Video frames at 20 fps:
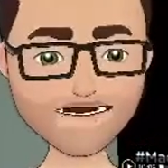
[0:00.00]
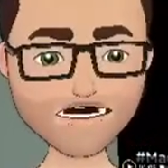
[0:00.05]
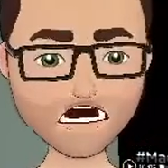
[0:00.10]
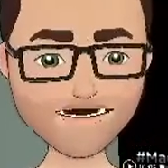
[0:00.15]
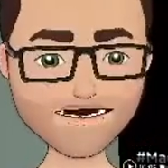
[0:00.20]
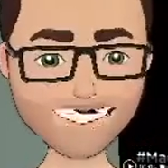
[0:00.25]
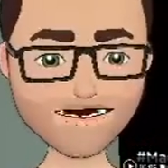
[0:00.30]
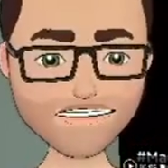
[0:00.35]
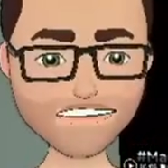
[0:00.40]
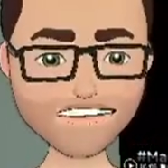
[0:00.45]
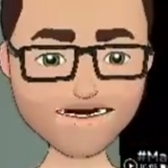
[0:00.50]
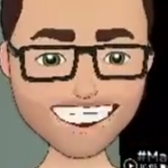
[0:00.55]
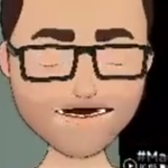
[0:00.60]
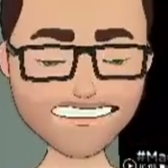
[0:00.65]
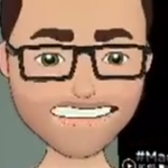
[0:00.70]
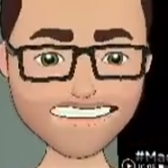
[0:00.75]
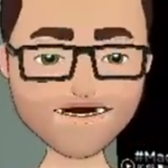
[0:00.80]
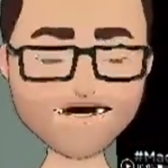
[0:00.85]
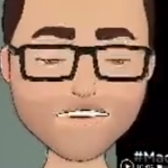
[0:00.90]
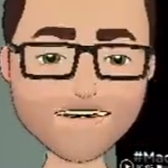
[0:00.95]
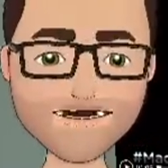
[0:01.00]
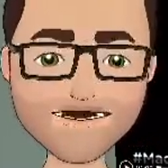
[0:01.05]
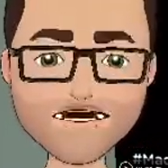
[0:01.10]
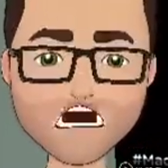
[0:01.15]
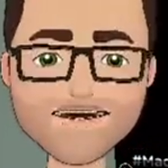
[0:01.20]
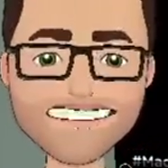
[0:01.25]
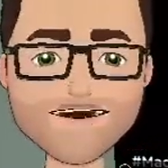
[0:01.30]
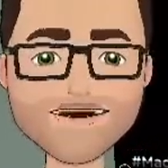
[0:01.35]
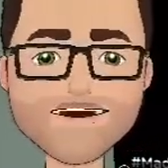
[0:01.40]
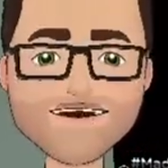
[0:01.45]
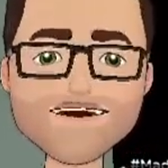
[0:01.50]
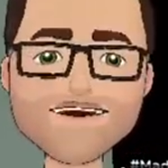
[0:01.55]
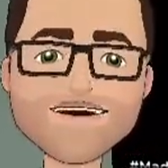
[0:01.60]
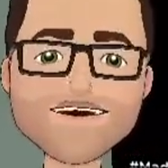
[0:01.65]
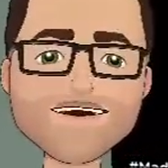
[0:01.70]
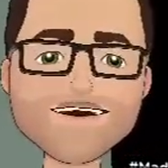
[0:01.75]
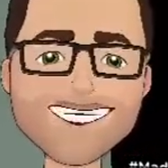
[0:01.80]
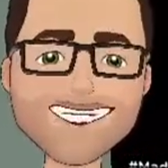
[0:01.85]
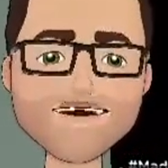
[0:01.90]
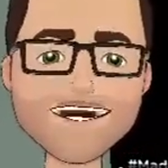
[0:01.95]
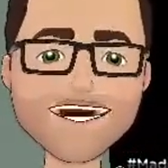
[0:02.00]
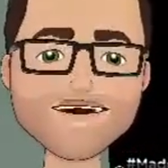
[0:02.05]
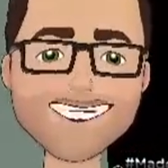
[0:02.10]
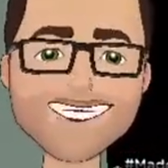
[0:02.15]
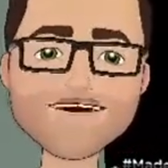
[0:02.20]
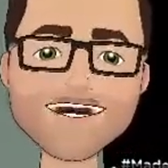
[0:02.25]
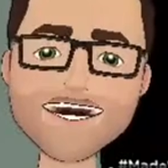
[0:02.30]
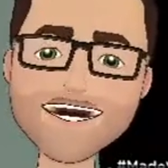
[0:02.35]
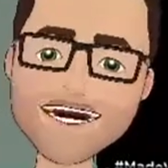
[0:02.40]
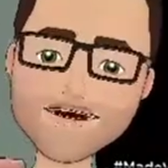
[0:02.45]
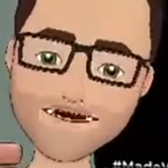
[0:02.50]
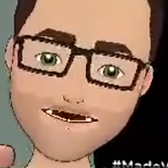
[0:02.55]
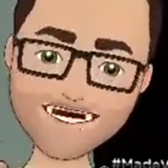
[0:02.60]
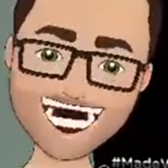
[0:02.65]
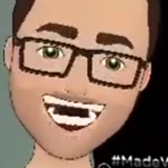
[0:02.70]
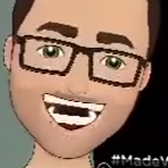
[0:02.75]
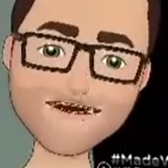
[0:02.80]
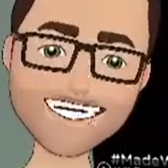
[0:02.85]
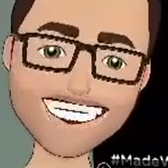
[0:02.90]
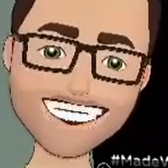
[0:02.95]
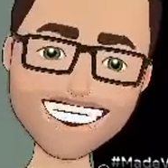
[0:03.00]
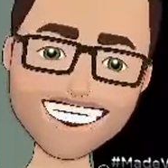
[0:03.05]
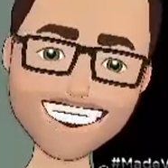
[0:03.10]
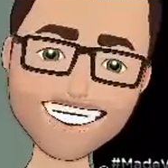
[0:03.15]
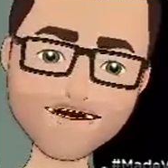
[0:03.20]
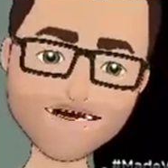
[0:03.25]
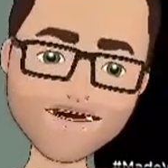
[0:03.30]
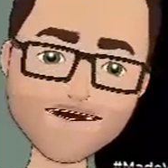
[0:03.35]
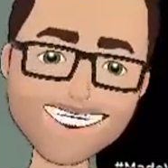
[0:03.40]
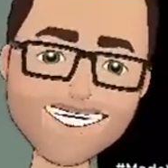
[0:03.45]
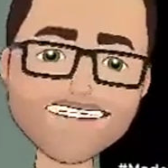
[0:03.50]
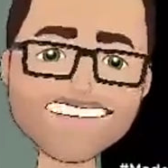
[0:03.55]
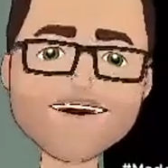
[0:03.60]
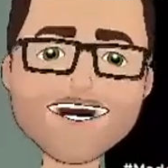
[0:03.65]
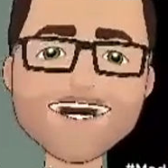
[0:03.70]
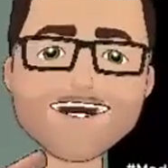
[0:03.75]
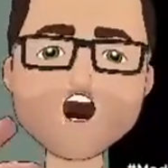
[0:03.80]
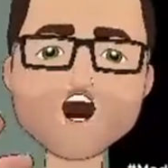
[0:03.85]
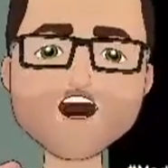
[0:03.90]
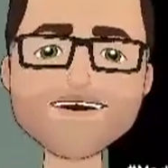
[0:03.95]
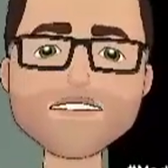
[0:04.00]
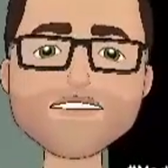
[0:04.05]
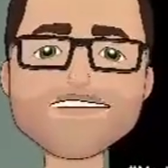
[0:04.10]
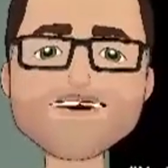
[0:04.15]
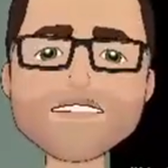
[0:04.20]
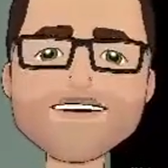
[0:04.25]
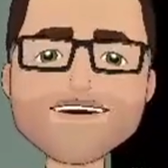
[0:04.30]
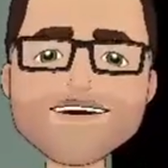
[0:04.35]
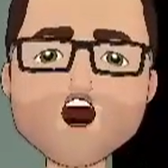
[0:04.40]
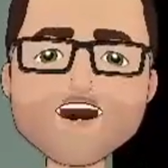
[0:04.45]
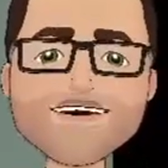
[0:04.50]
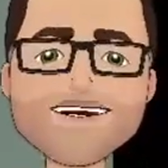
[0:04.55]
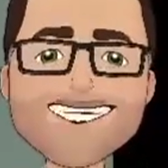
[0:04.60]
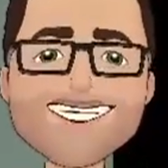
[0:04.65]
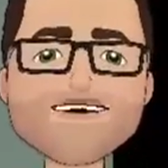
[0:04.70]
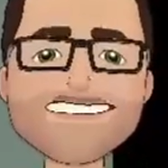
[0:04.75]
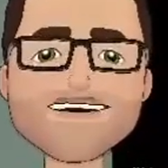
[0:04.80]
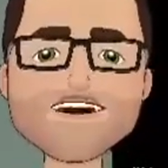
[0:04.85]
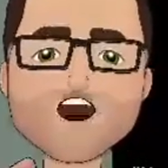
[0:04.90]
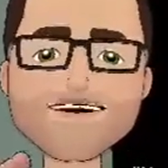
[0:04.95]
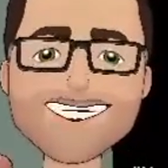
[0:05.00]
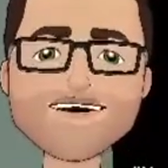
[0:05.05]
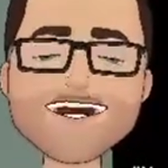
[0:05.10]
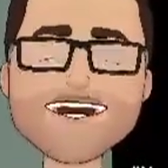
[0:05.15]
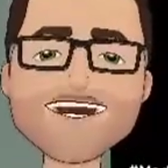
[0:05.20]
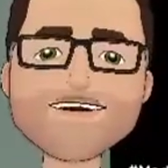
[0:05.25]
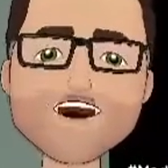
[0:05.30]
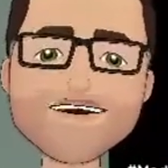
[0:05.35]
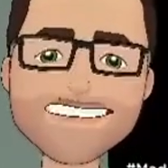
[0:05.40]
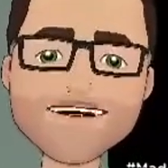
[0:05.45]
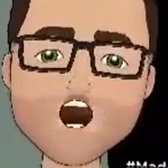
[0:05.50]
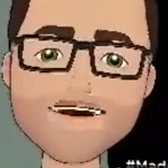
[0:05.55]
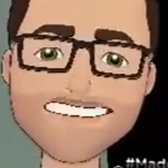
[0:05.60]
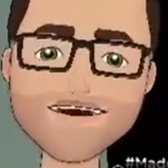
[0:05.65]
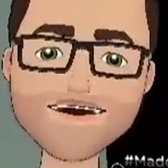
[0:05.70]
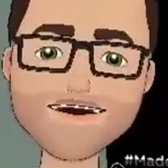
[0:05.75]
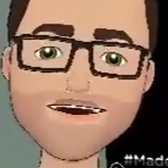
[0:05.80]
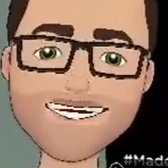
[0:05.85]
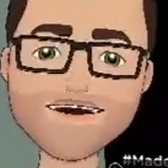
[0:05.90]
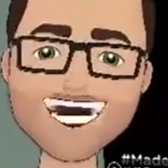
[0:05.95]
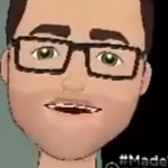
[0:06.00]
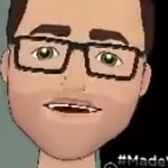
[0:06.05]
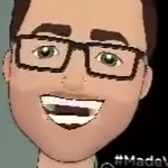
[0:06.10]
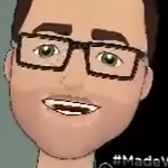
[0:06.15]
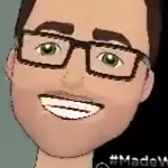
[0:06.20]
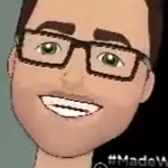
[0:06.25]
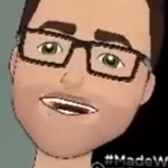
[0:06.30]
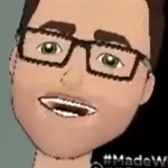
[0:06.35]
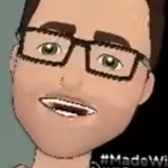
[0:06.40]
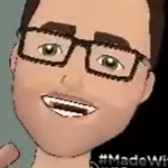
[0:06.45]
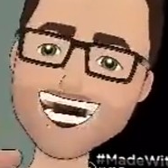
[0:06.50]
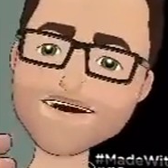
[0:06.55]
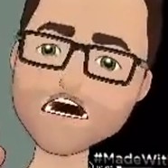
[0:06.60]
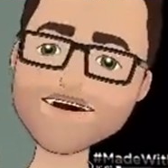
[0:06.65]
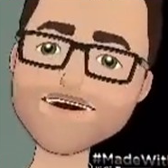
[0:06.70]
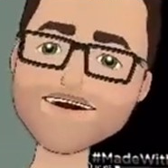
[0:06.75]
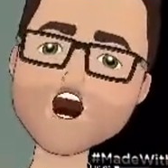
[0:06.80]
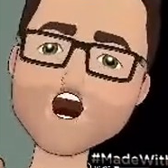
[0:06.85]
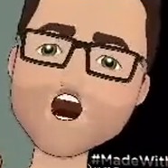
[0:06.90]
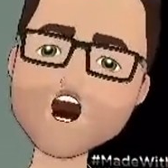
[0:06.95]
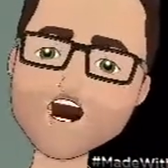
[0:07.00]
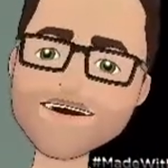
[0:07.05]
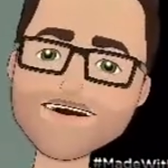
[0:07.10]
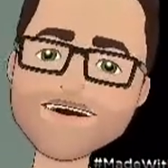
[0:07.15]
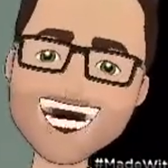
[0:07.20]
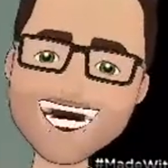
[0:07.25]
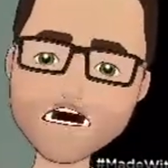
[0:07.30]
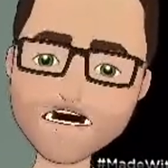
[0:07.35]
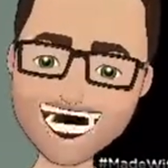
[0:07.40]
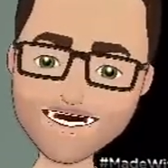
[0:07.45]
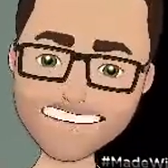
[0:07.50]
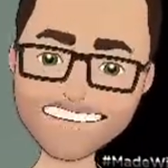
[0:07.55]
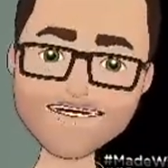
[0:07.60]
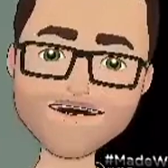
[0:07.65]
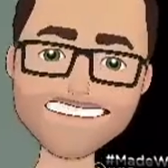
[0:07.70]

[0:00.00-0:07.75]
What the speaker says: And it's this that I think we have to pursue further. We have to research it, we have to understand it more, and find a clinically effective and safe way